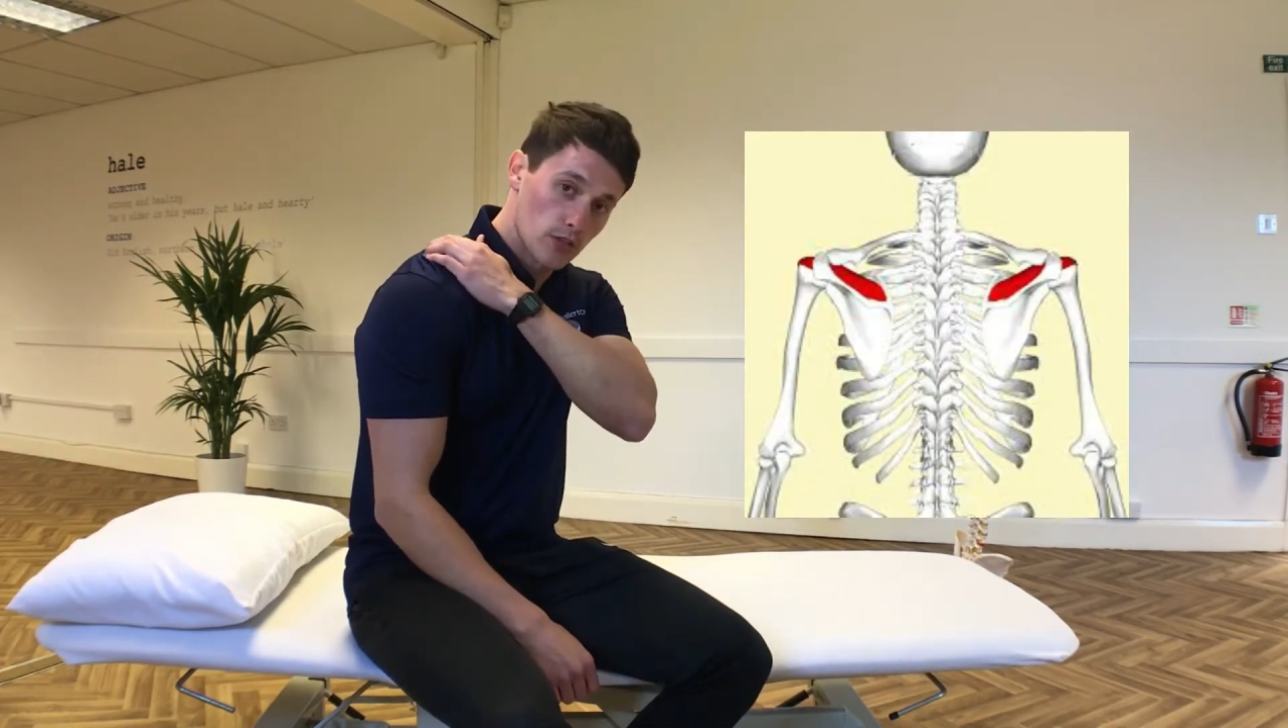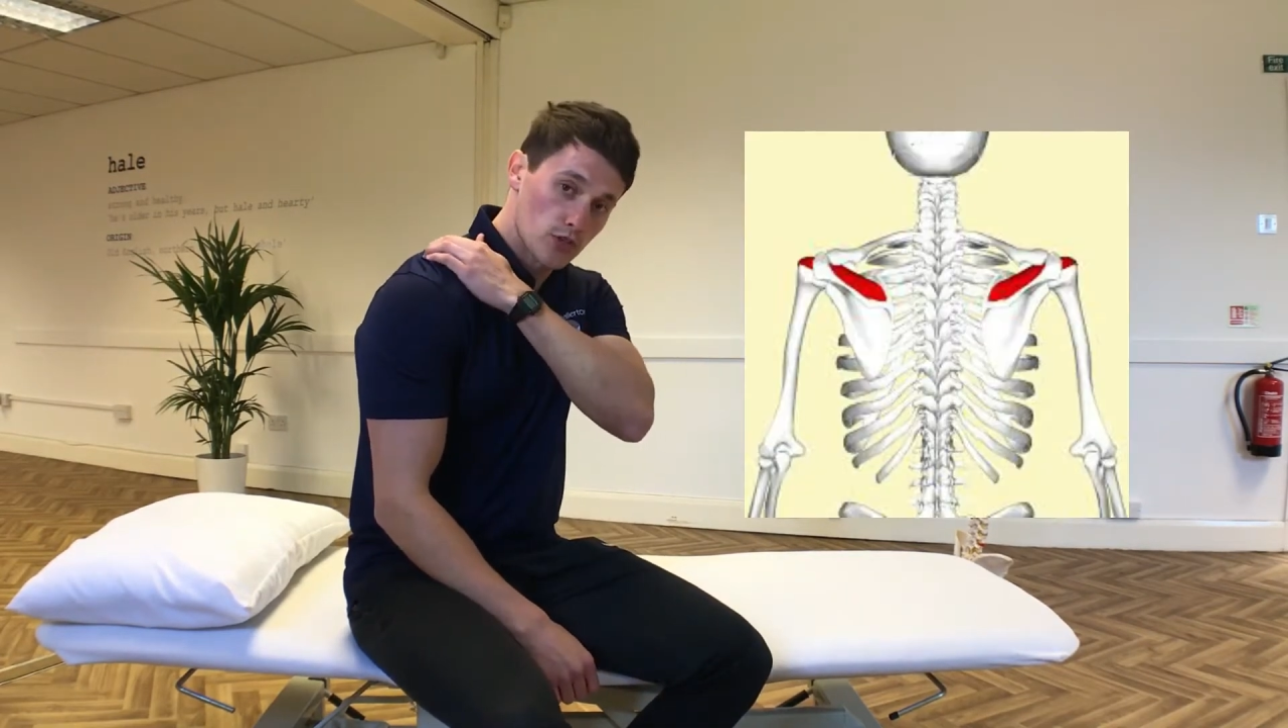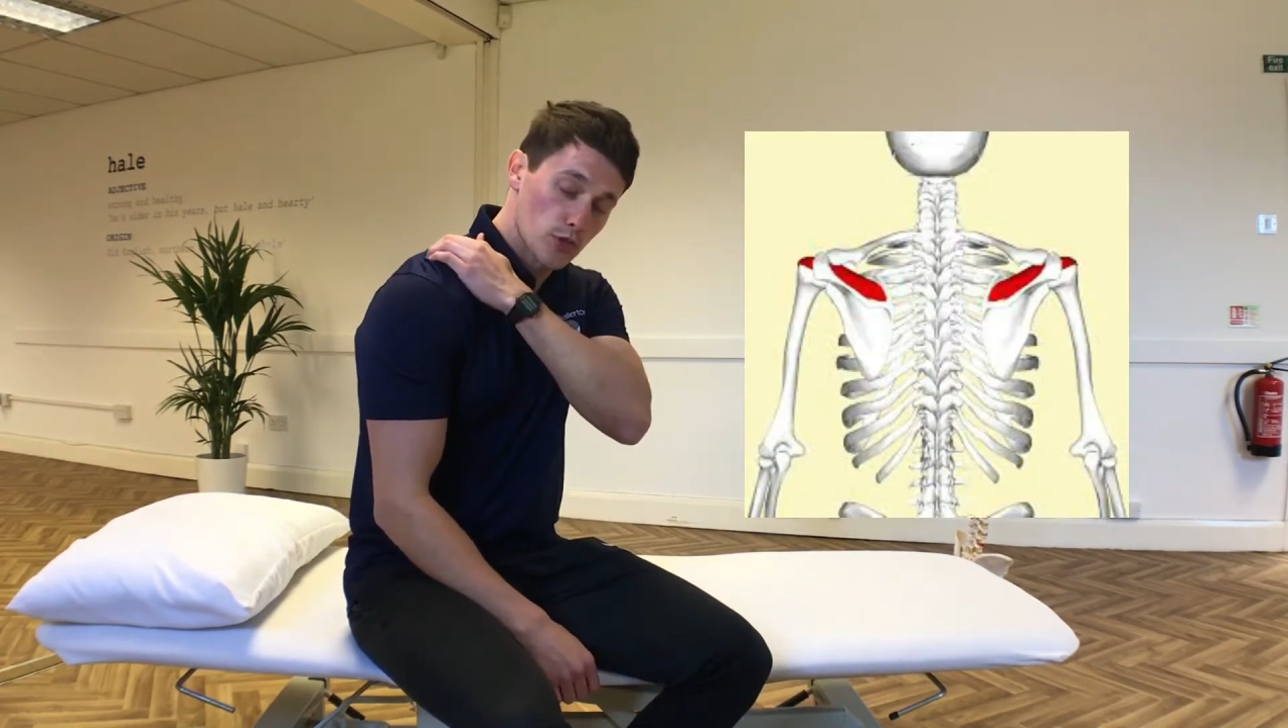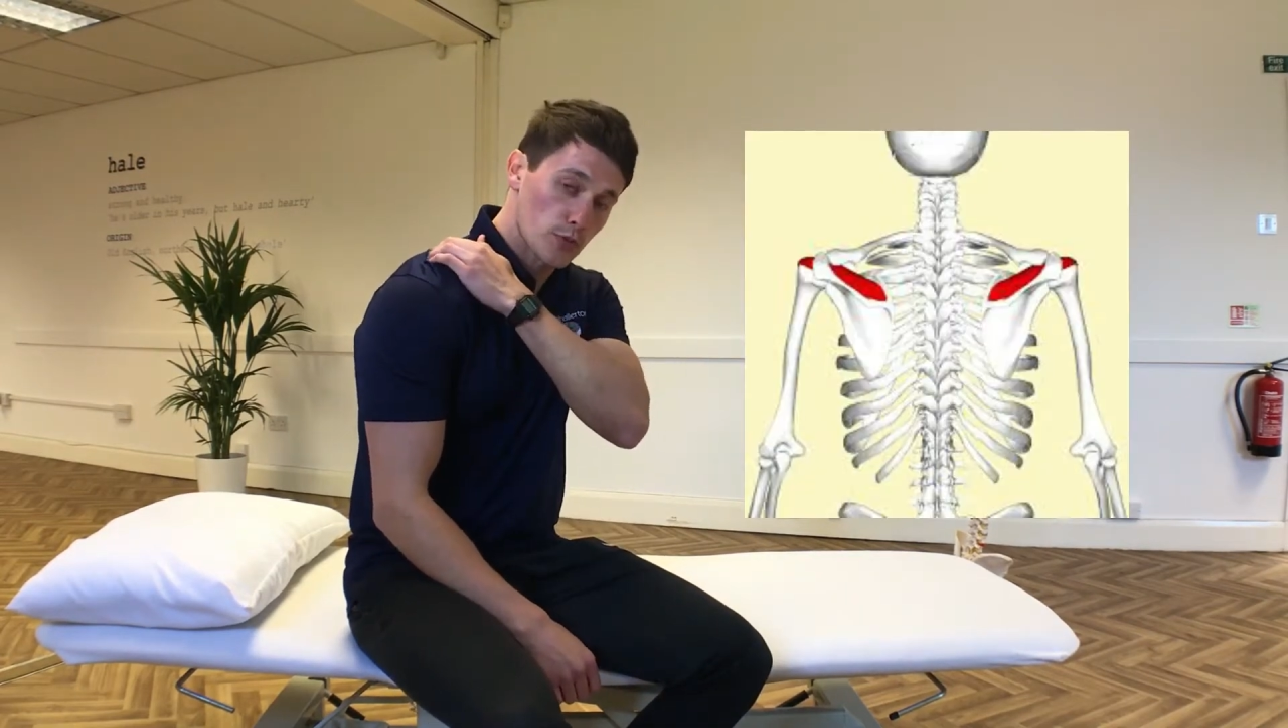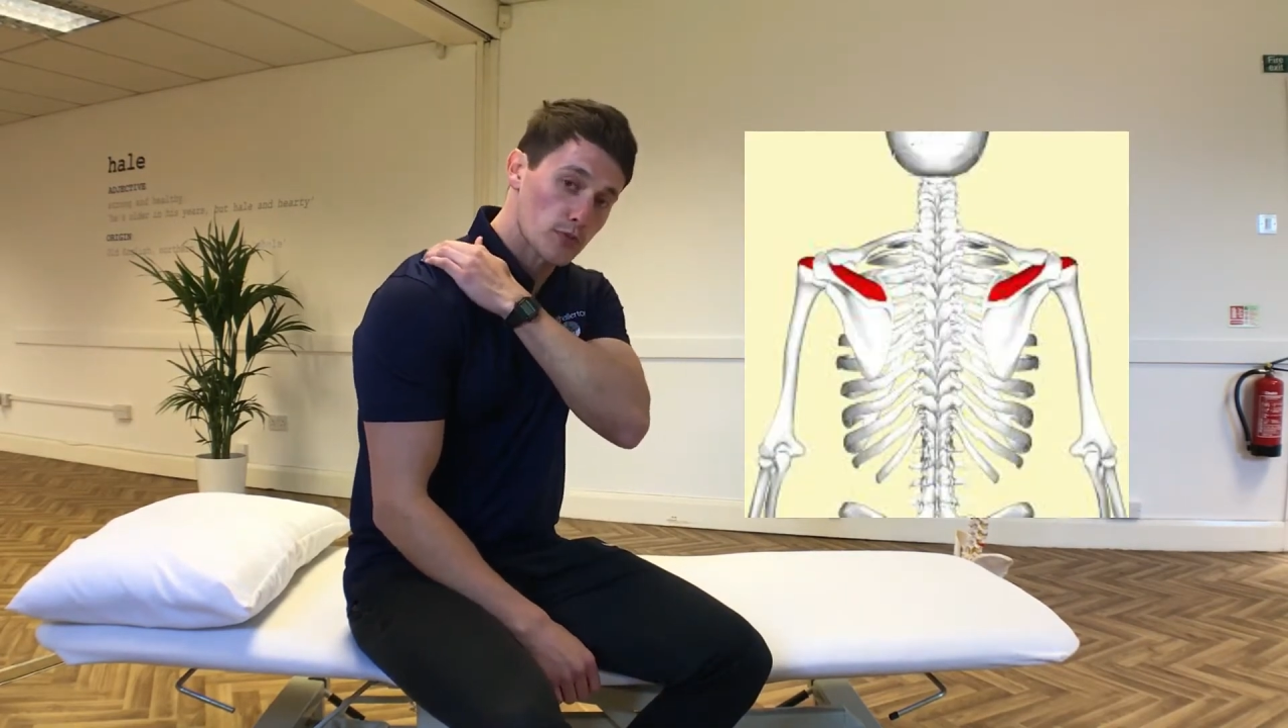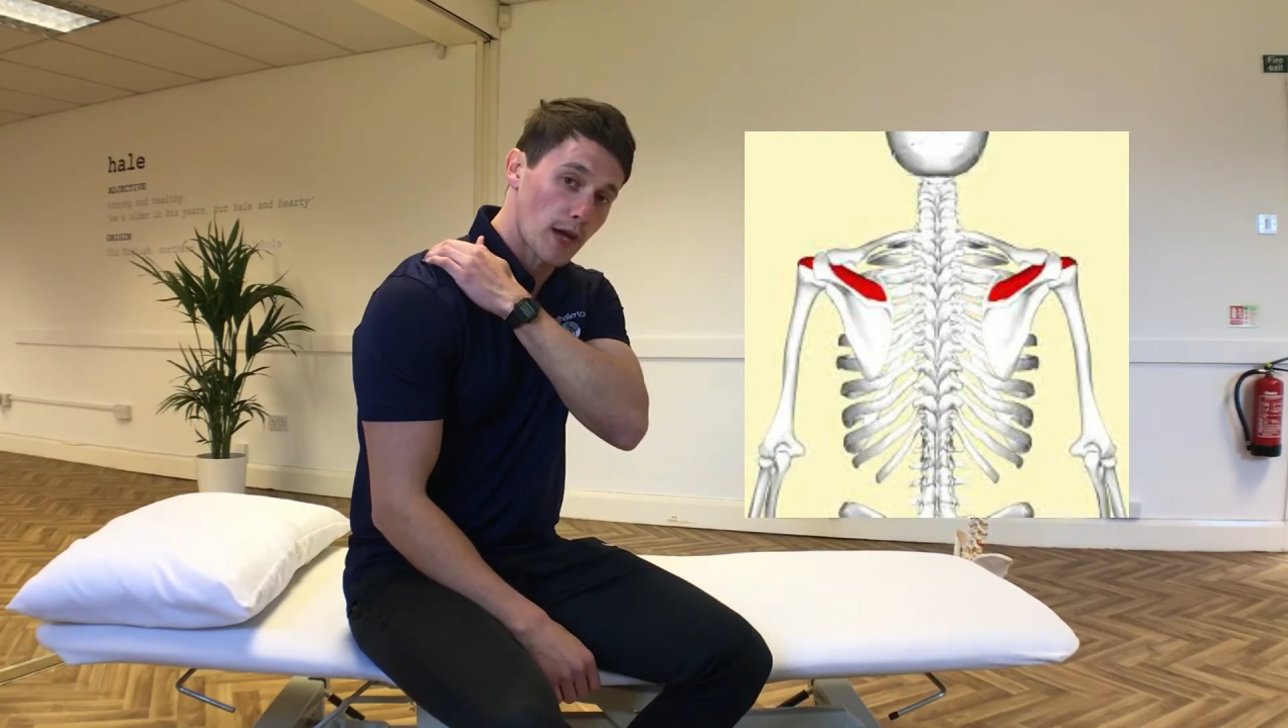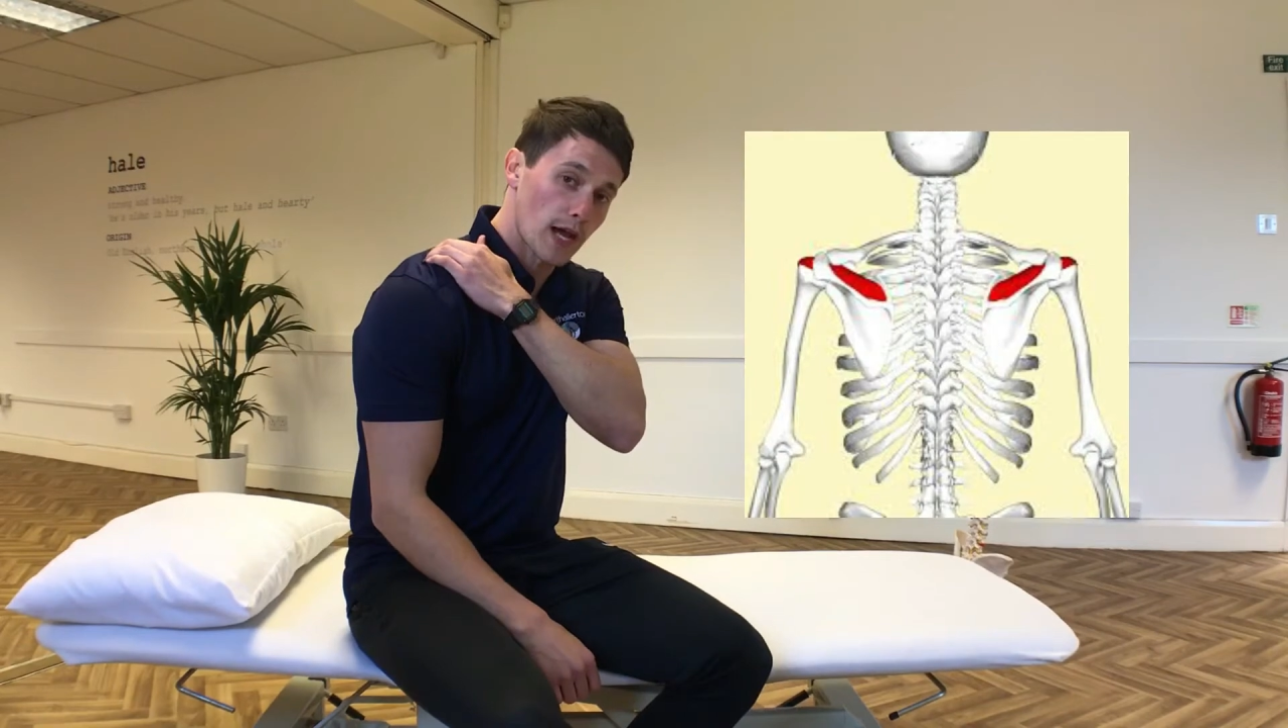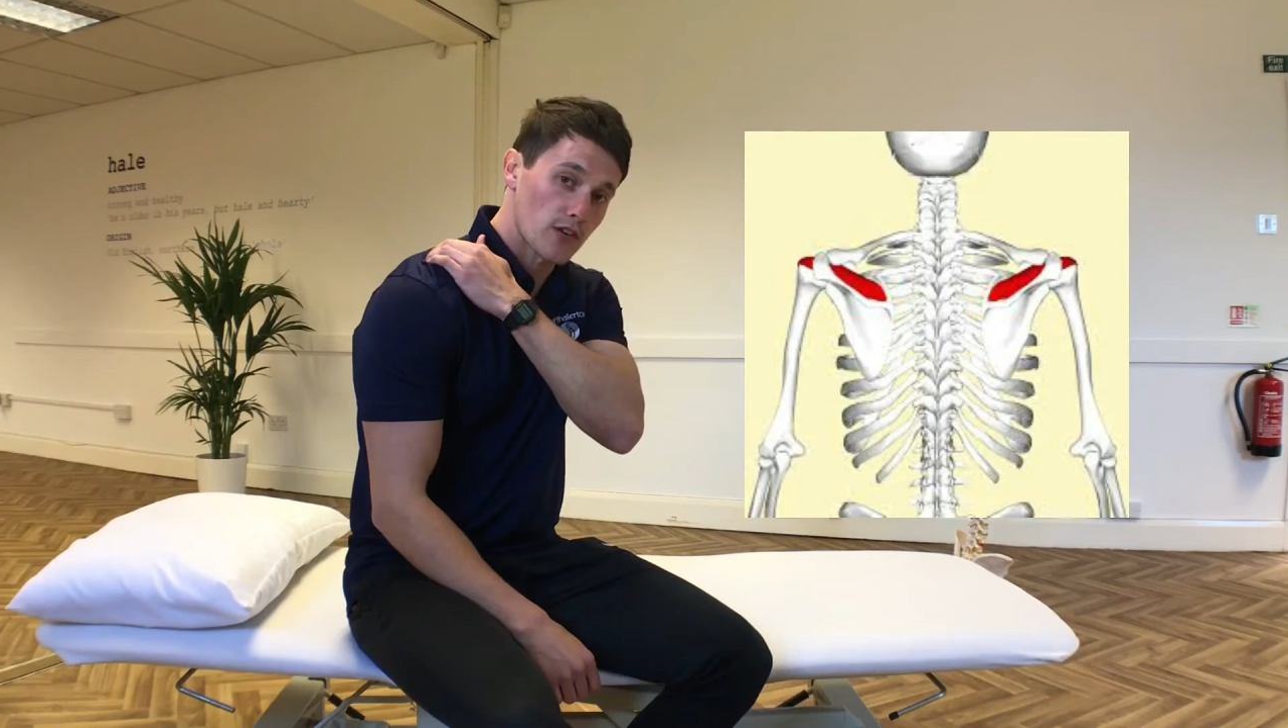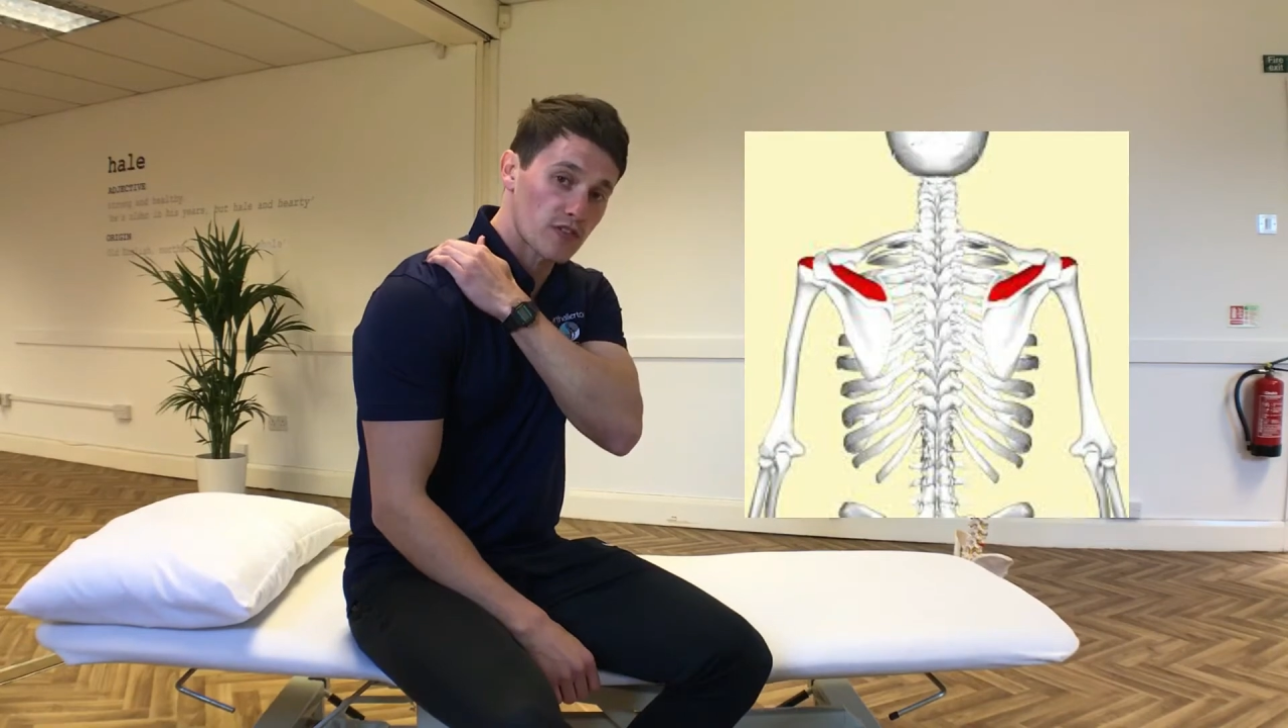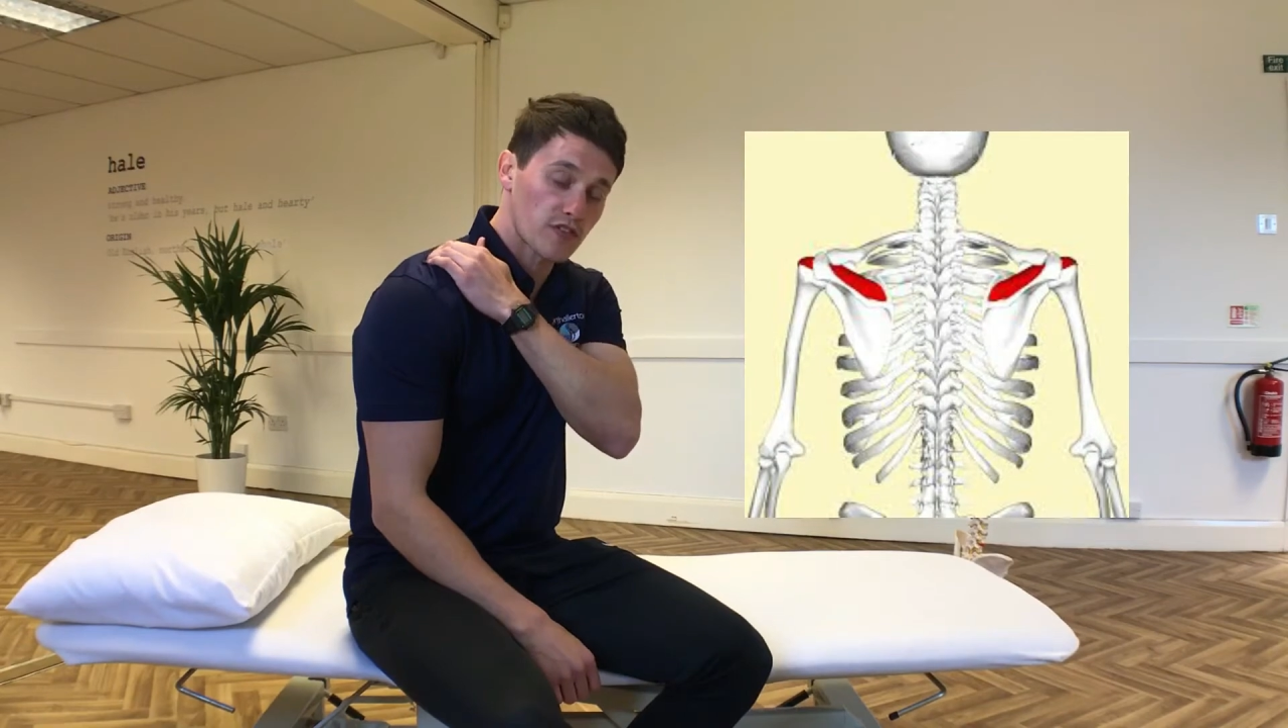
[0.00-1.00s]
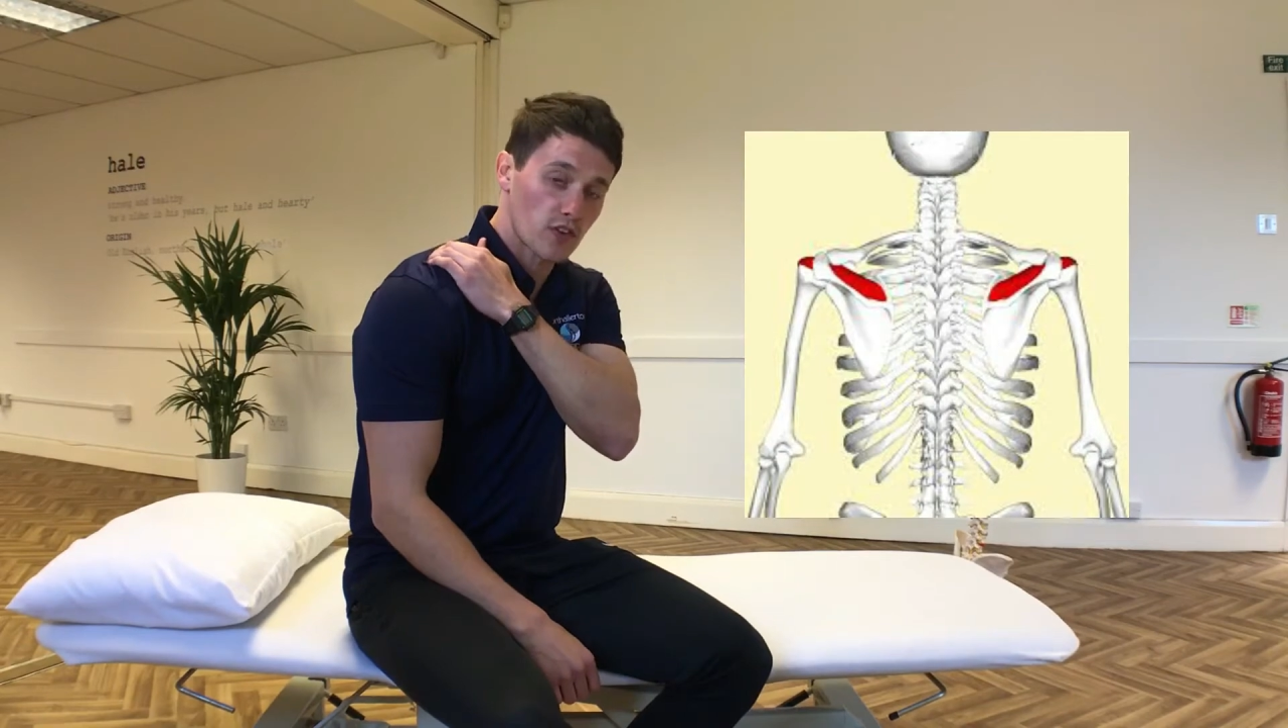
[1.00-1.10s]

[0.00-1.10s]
supraspinous